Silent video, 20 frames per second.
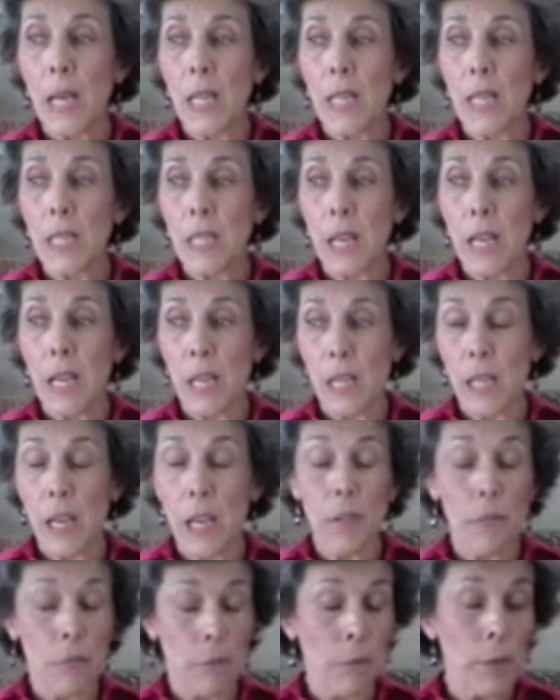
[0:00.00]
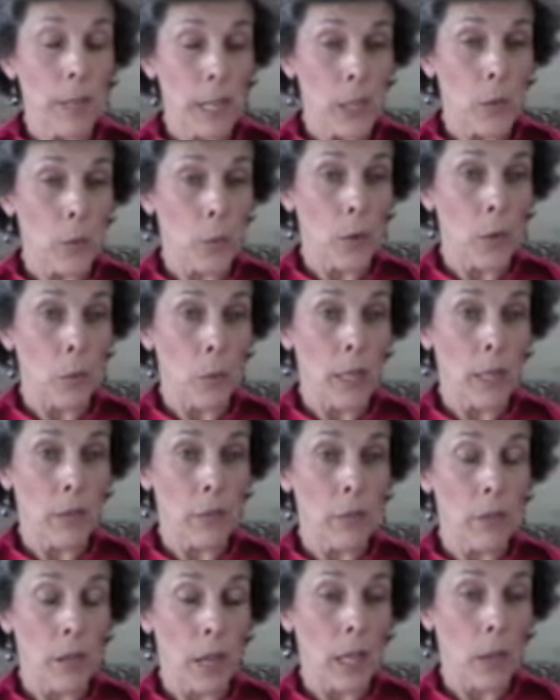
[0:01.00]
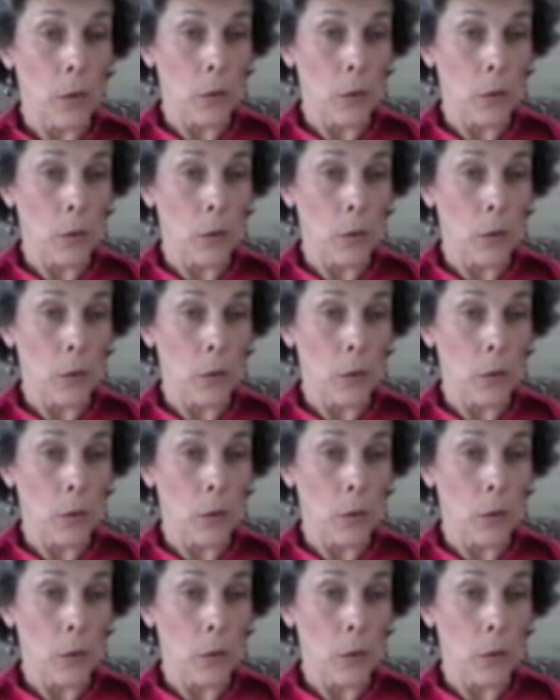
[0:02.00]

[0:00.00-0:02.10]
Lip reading: They fled with whatever they